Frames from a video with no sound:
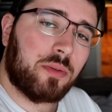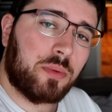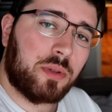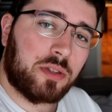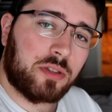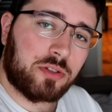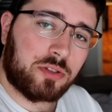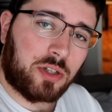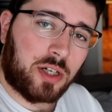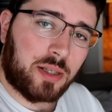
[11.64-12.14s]
that we're
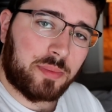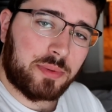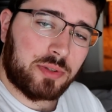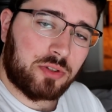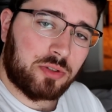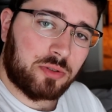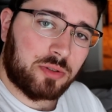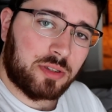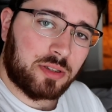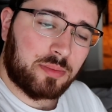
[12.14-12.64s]
describing
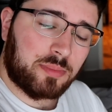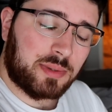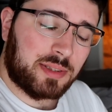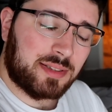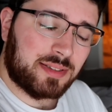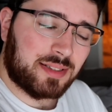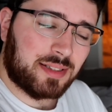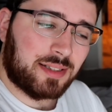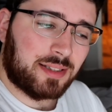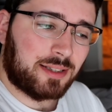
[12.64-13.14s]
to him,
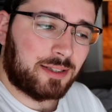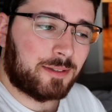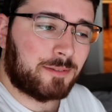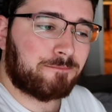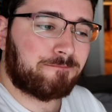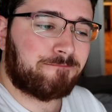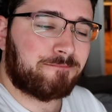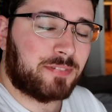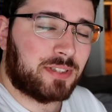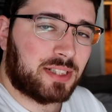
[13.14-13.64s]
he's like,
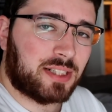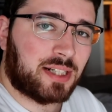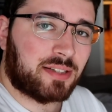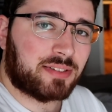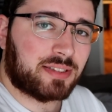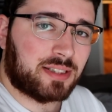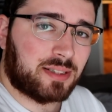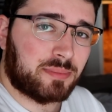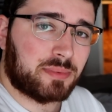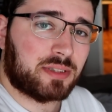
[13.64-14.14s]
you're going to have
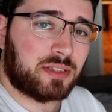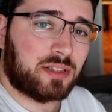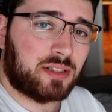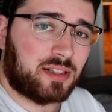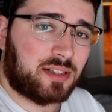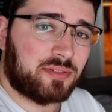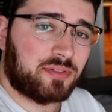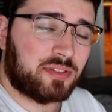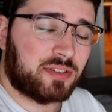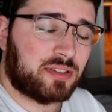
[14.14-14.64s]
to come into the
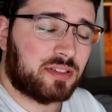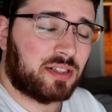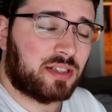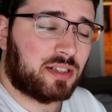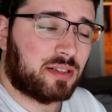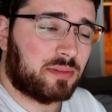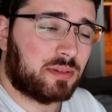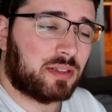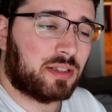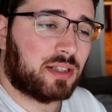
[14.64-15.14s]
office
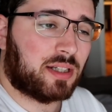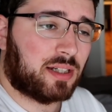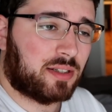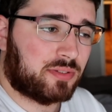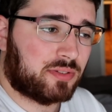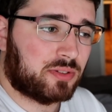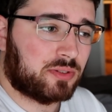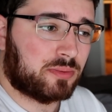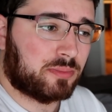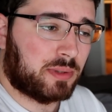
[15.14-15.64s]
and I'm going to
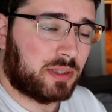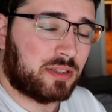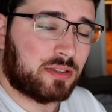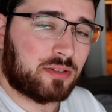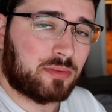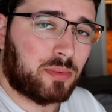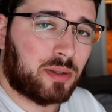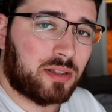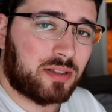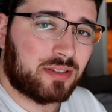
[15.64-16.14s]
have to make a
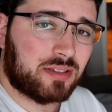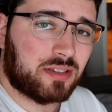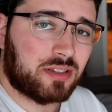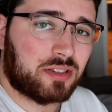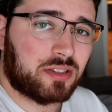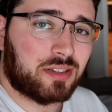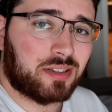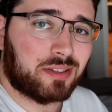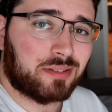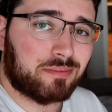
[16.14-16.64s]
small
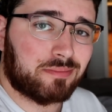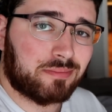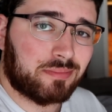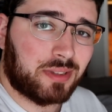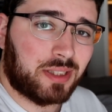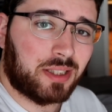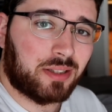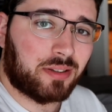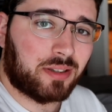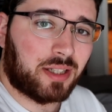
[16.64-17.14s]
incision and
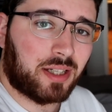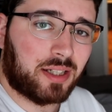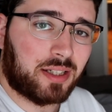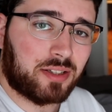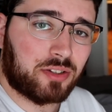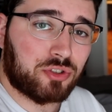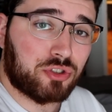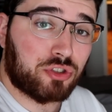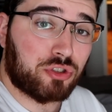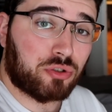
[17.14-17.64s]
irrigate
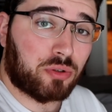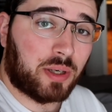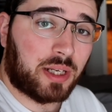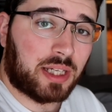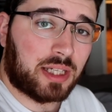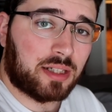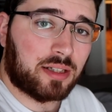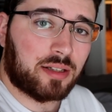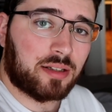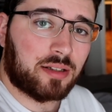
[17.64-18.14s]
and drain.